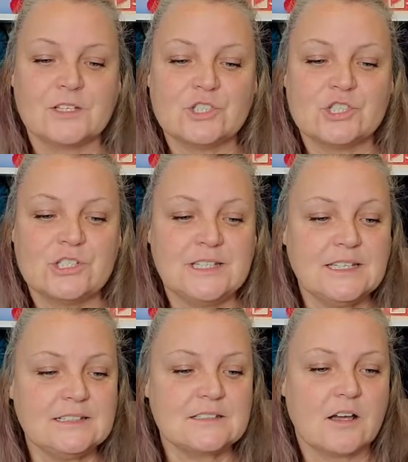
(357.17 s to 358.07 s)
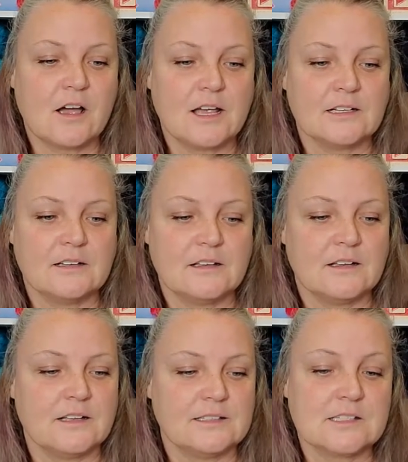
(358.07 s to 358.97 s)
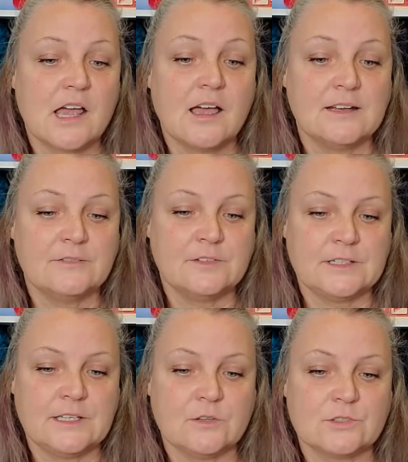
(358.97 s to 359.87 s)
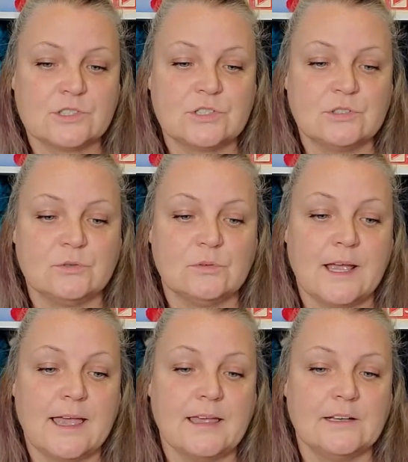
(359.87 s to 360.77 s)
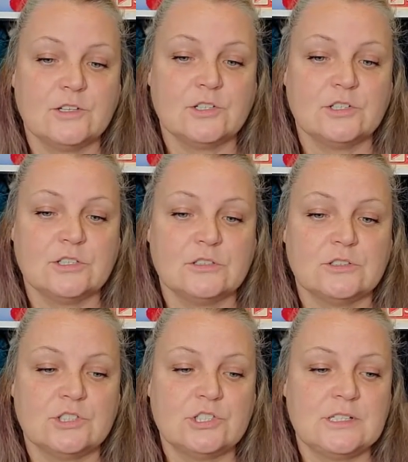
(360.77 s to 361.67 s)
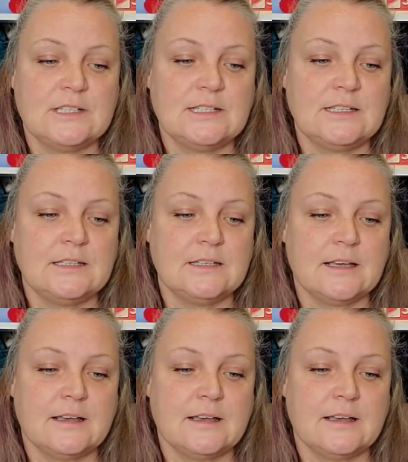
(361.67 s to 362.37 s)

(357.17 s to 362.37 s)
She's got a ton of videos too, and she,